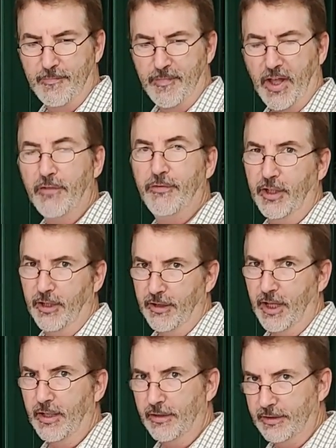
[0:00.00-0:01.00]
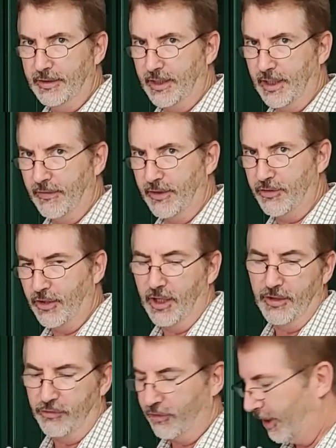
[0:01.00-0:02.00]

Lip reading: I figured I'll give it a shot and try